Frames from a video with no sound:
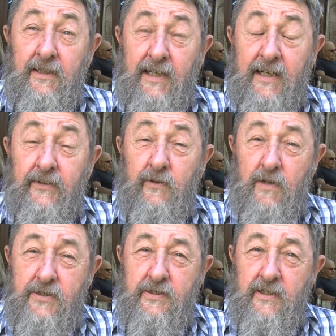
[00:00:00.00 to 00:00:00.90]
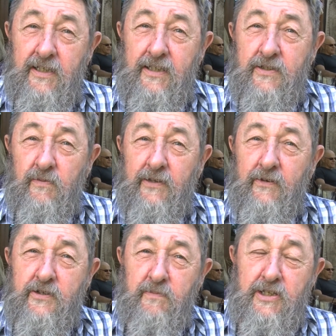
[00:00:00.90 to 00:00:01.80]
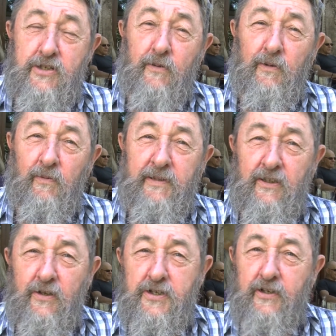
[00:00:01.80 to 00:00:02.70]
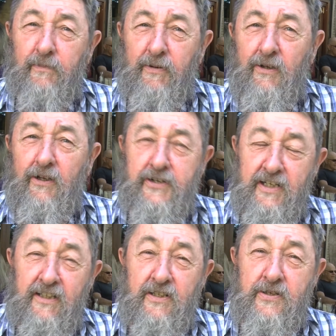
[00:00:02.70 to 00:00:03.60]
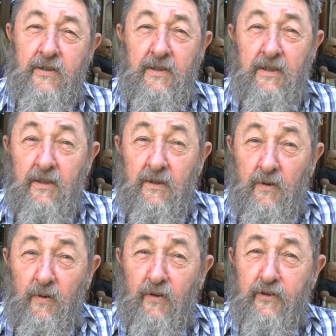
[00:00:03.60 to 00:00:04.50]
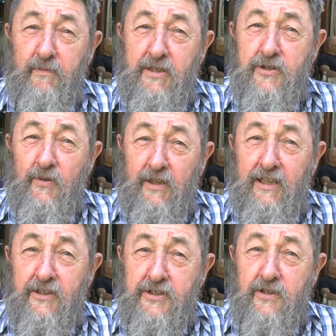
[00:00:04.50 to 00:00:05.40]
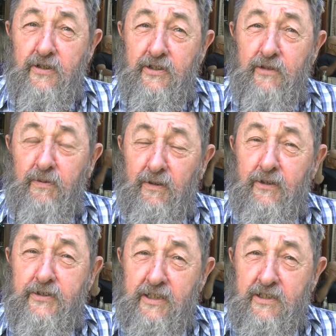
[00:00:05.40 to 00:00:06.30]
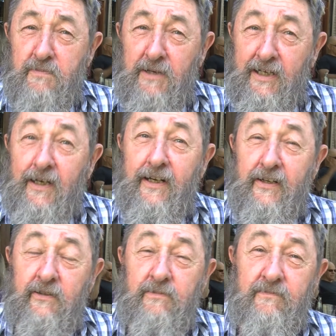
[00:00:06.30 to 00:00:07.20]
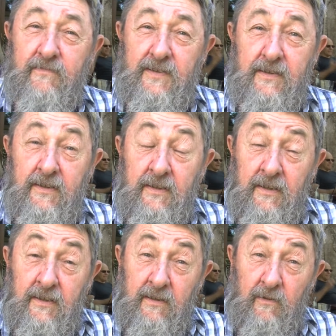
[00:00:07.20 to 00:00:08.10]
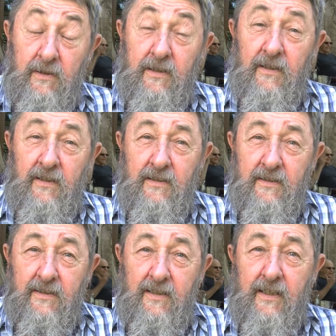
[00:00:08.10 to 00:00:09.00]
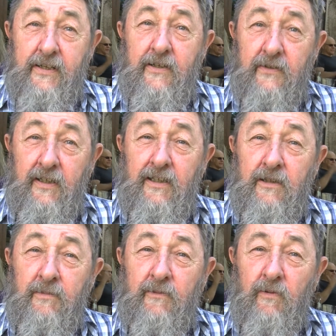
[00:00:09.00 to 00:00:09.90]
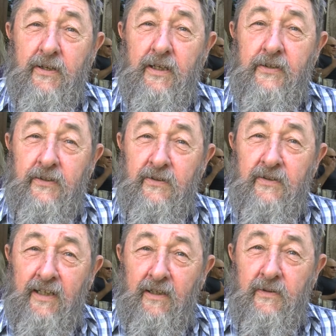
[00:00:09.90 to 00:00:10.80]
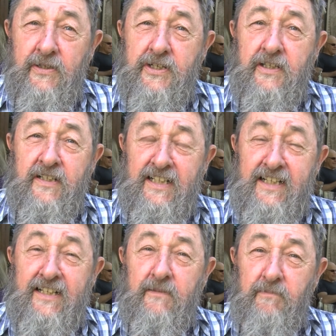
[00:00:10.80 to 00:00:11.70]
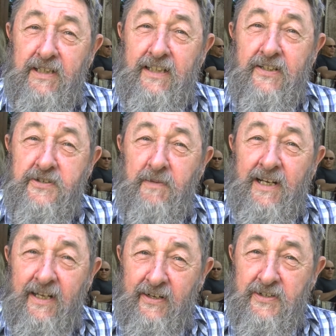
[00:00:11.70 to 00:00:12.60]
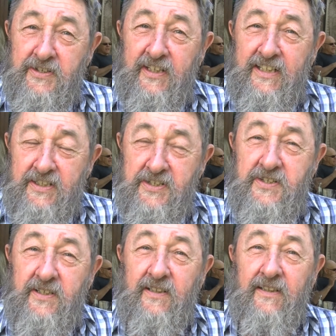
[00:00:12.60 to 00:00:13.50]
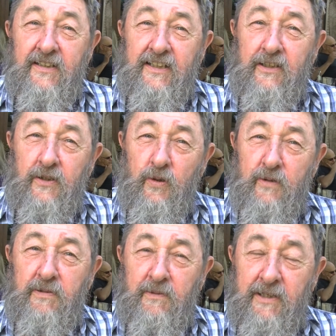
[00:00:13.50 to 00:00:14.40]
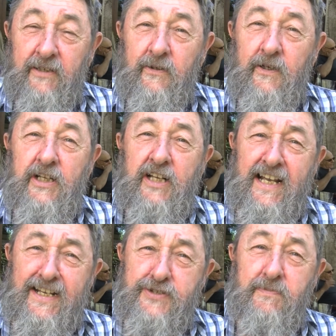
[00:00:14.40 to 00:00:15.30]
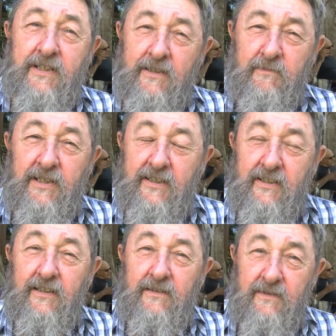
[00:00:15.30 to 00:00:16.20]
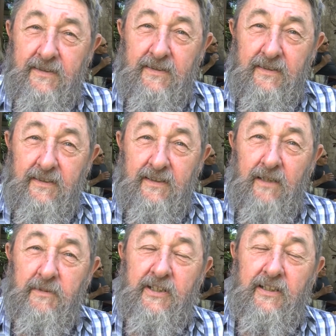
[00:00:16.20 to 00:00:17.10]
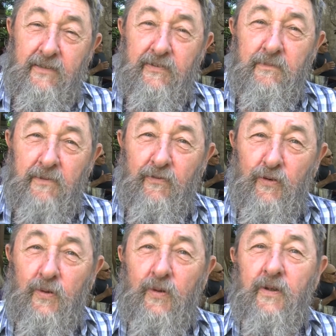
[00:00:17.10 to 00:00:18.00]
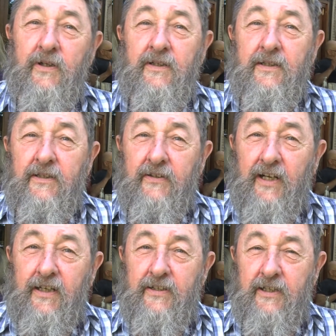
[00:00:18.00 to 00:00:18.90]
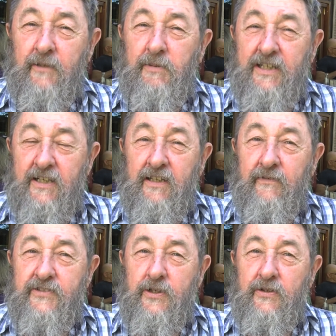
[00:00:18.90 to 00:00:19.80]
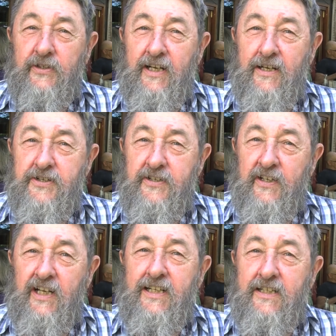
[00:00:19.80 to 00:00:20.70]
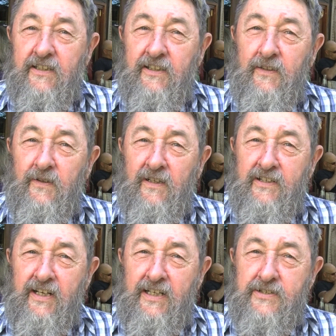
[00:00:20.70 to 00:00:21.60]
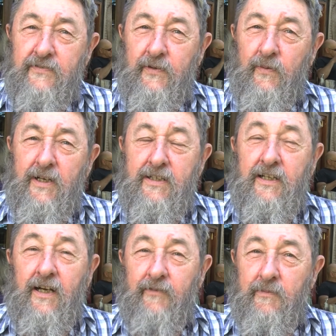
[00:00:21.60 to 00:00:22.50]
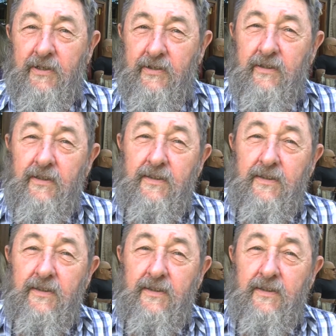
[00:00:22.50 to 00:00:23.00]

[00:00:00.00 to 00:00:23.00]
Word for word: and the question is whether it's miserable because of the politics or the misery has turned the politics bad. Well, I don't know, but what I do know is it needn't be as bad as this. It could be better, and it has been better. I mean, even before 19, the beginning of 2008, in the early days of the Rudd government,